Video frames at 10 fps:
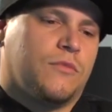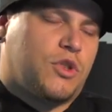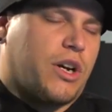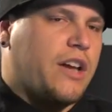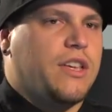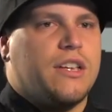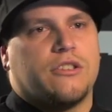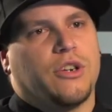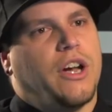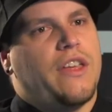try
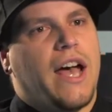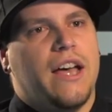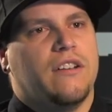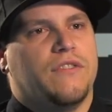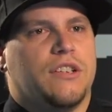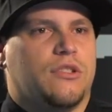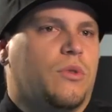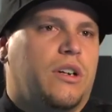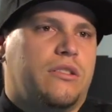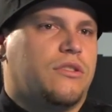this, try that. It
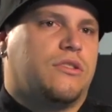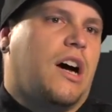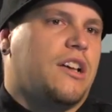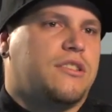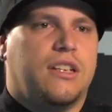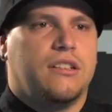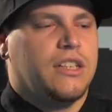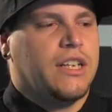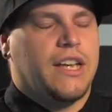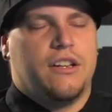doesn't work, toss it,
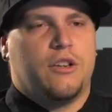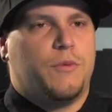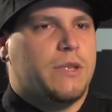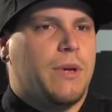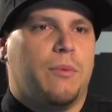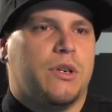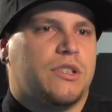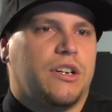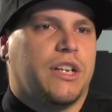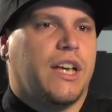get another piece of paper, start